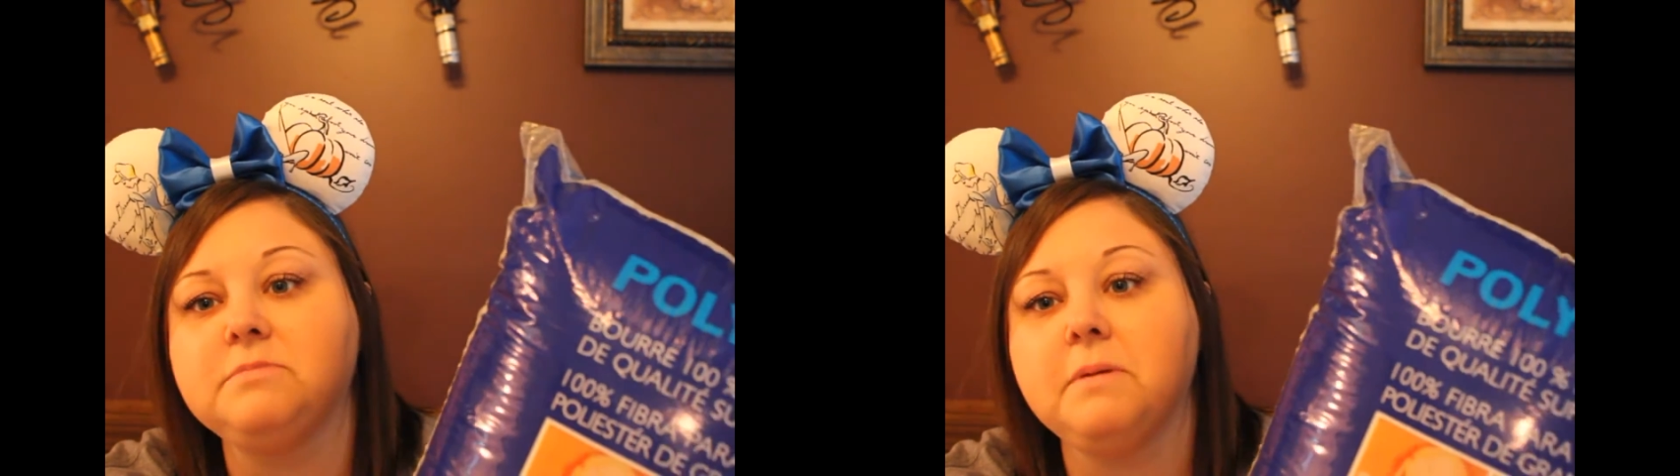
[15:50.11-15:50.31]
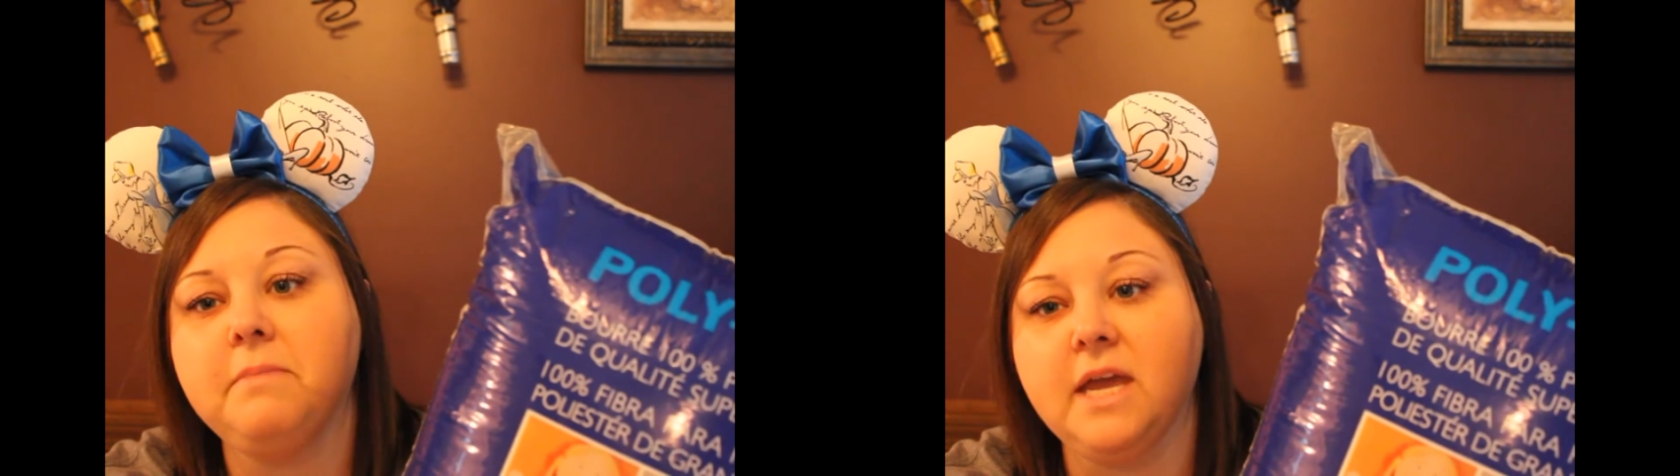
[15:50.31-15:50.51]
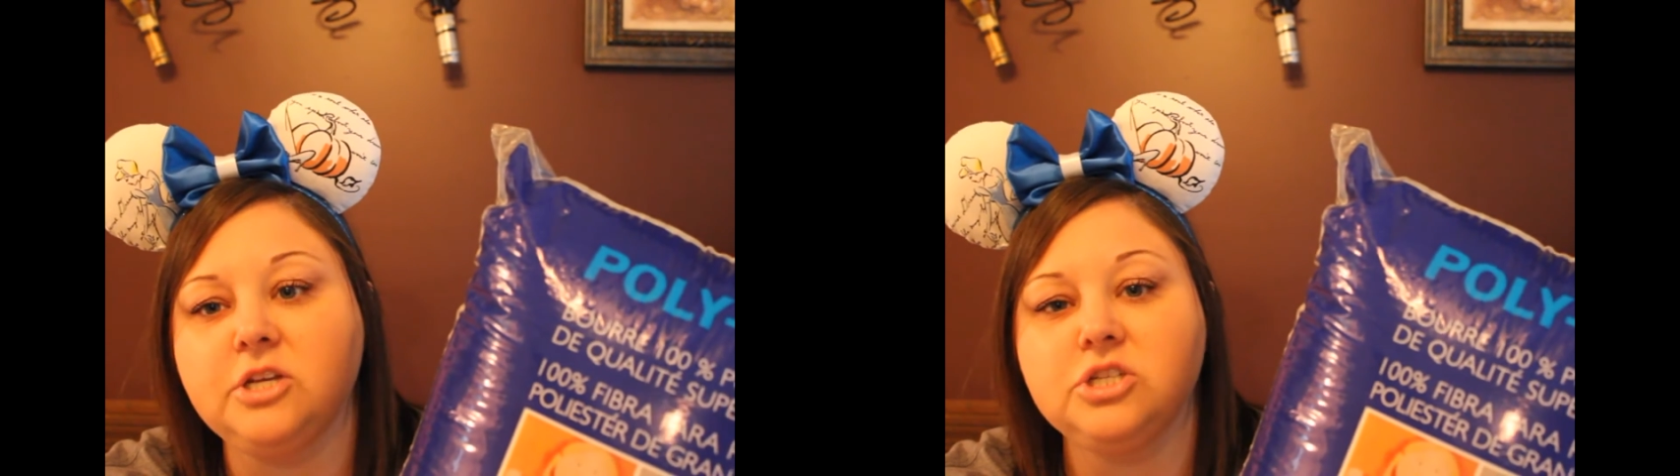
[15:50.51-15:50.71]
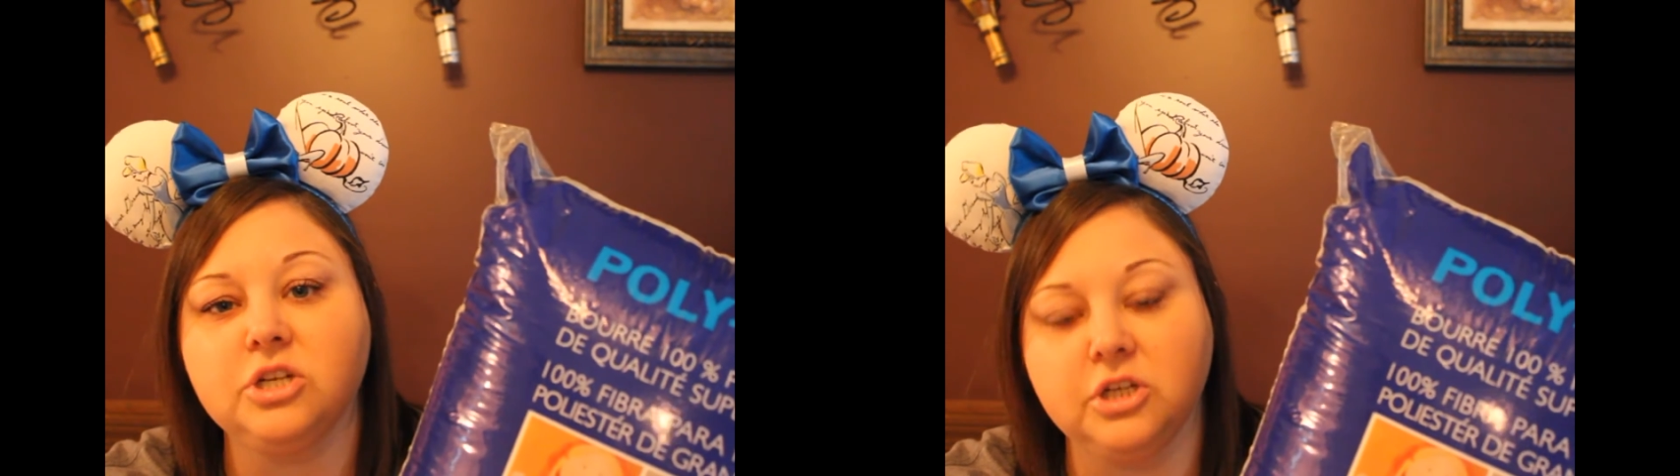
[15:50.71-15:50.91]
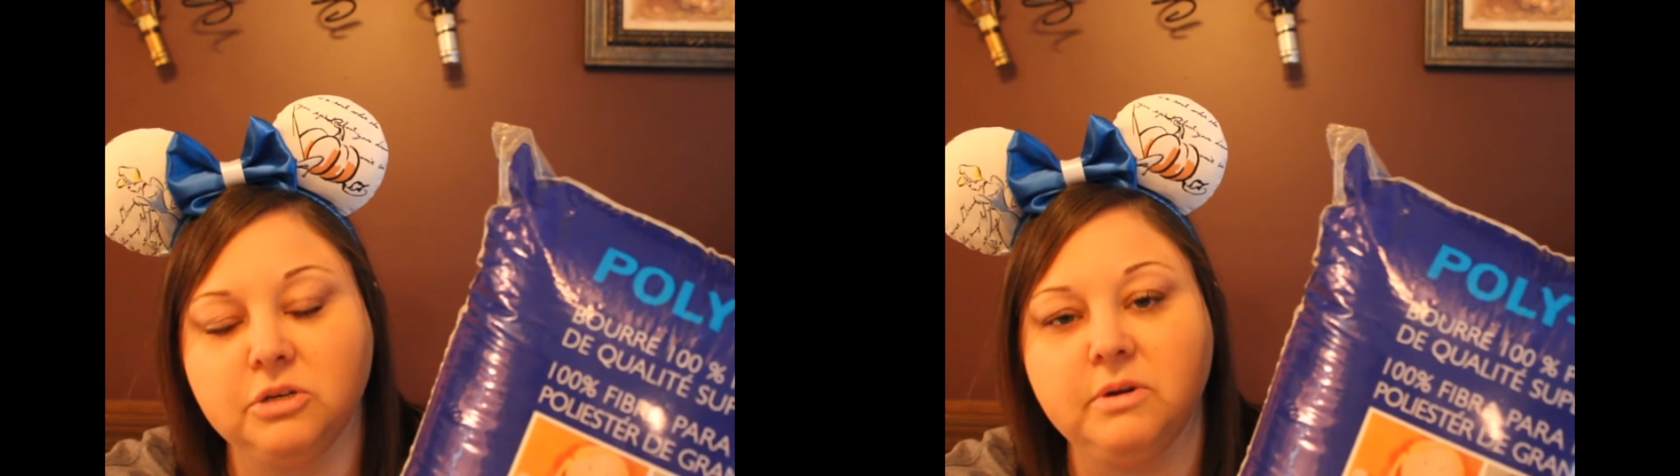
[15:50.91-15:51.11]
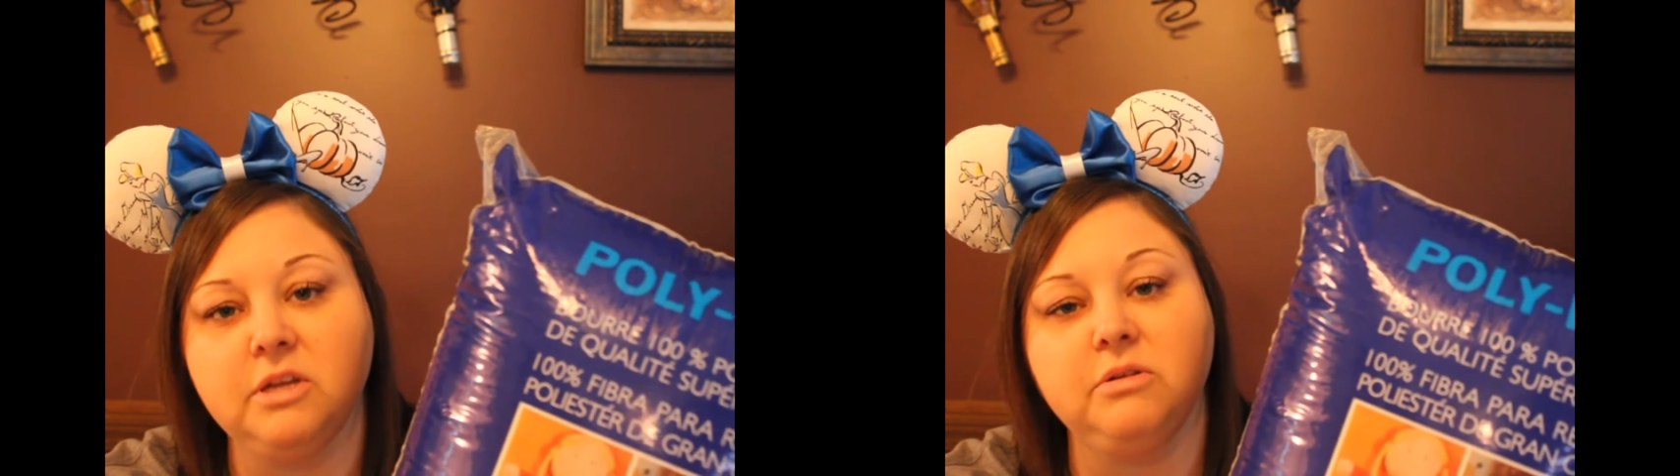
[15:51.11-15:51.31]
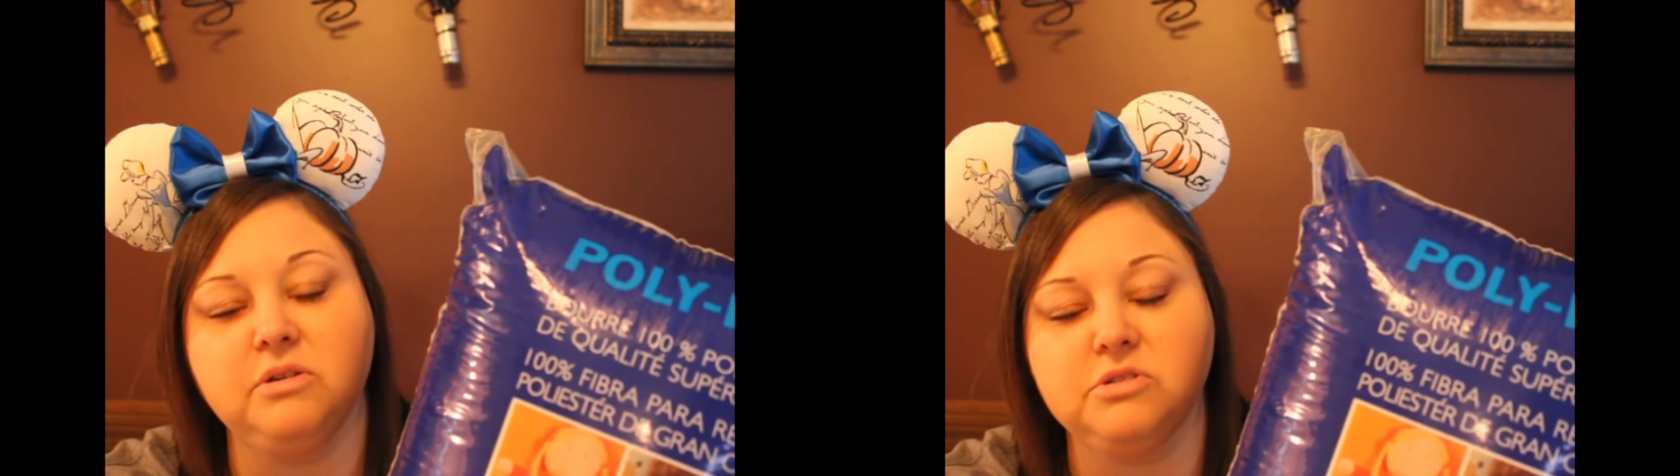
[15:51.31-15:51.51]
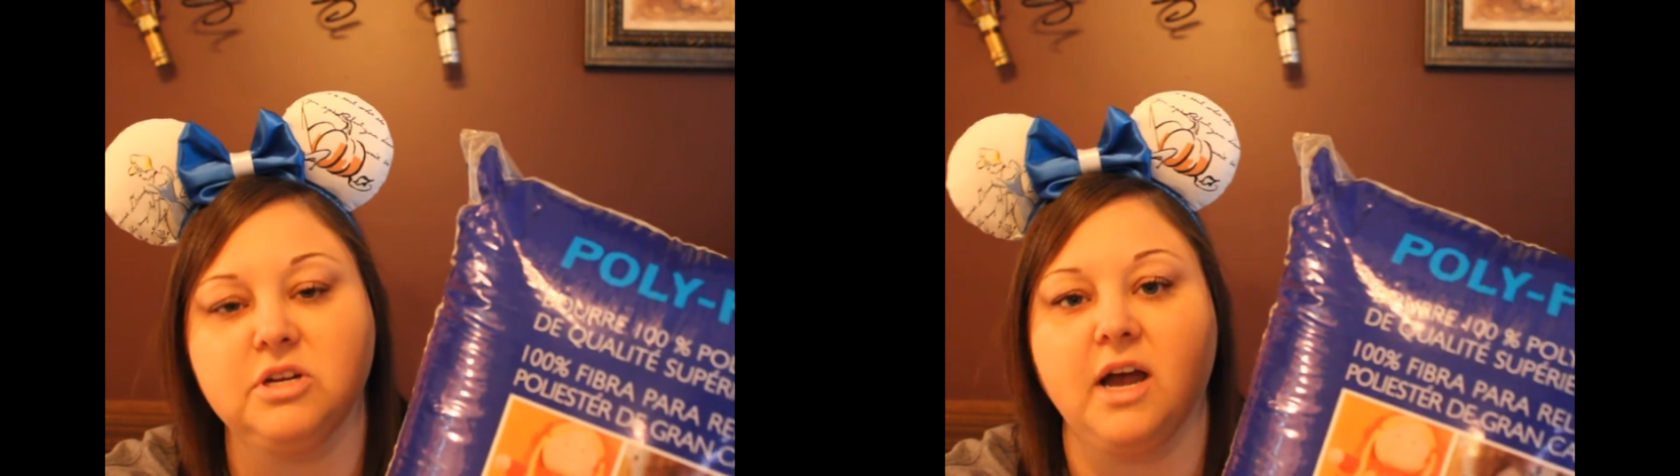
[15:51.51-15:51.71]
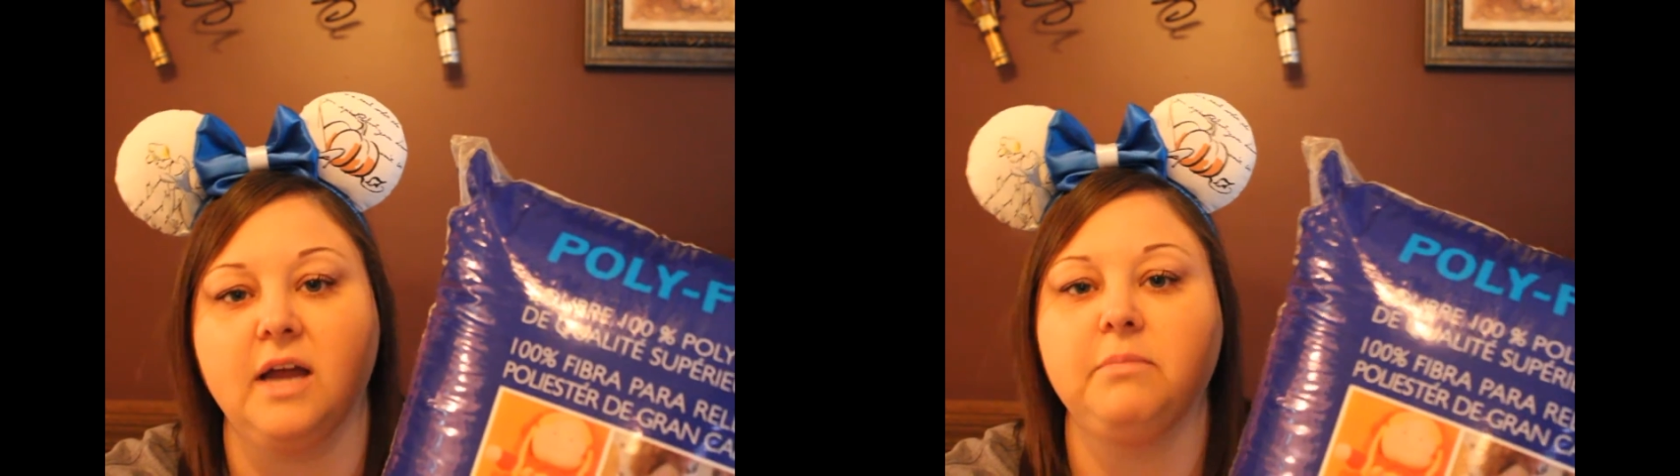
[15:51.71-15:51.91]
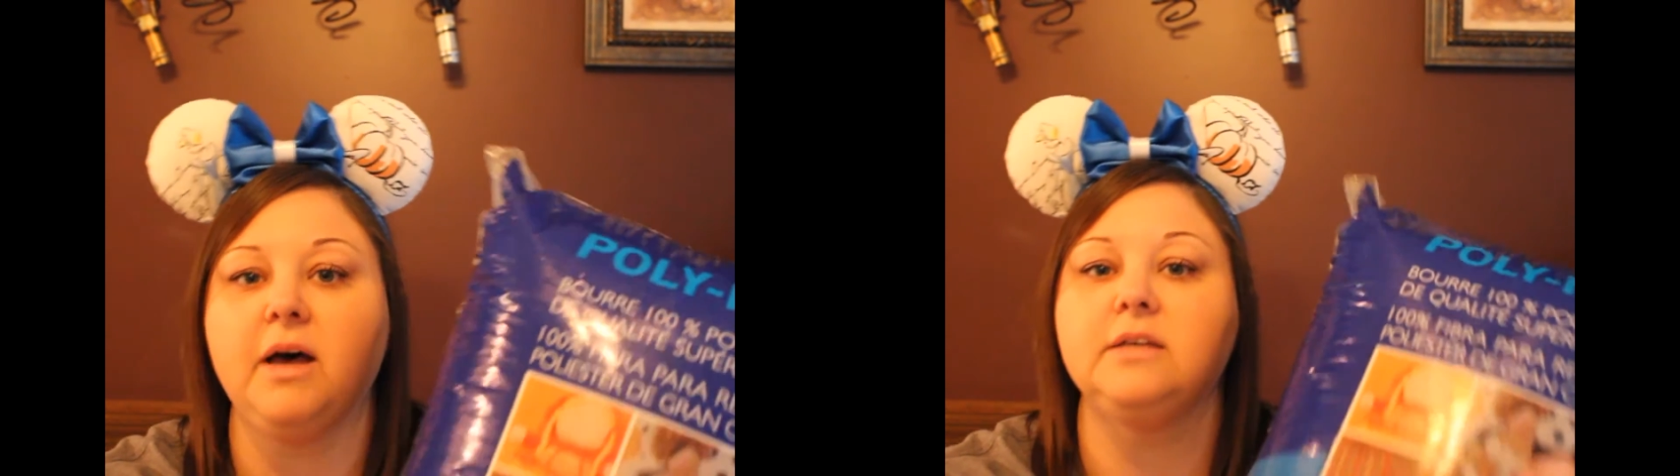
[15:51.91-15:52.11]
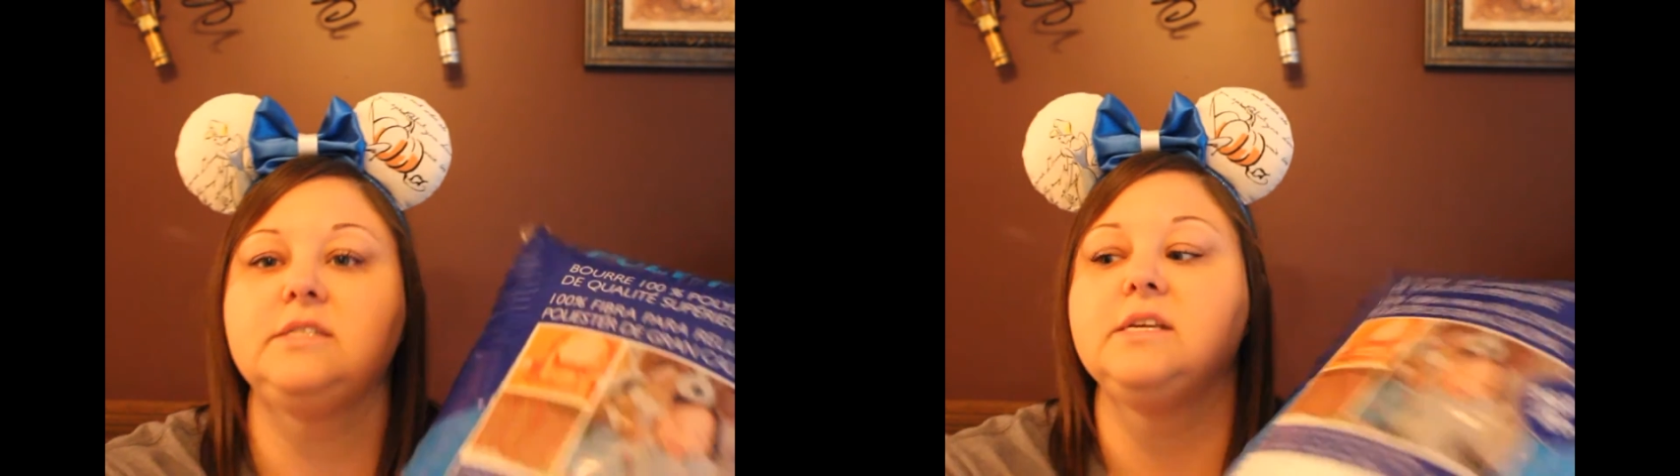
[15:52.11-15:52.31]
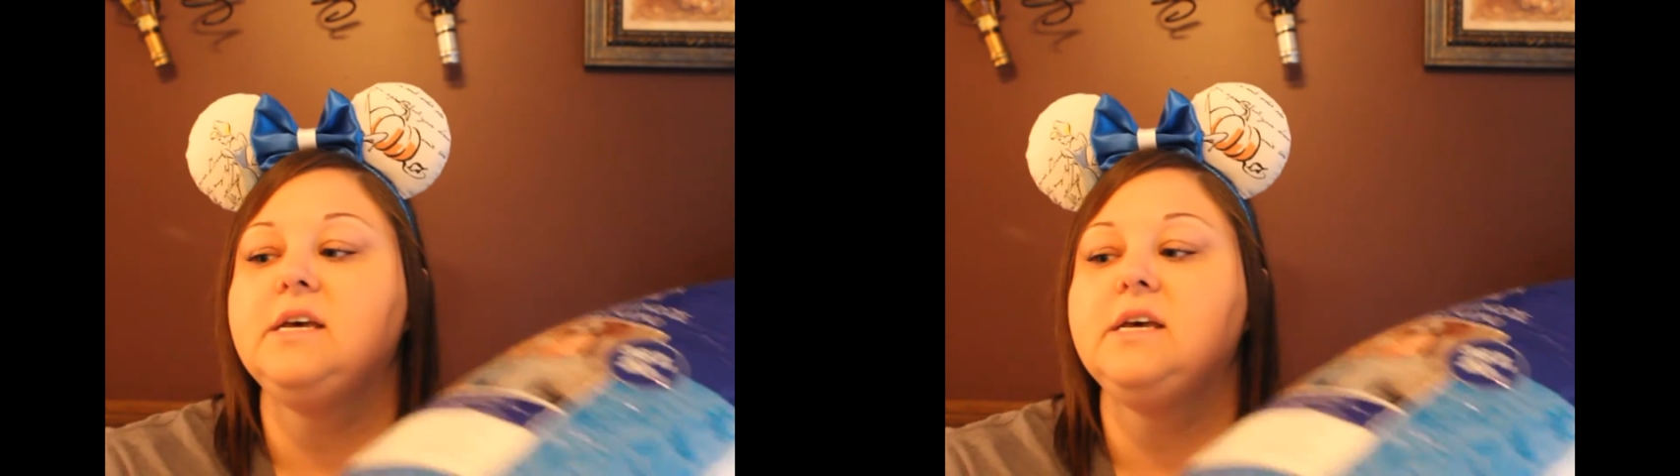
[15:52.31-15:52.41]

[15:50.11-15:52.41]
but make sure when you use your cotton balls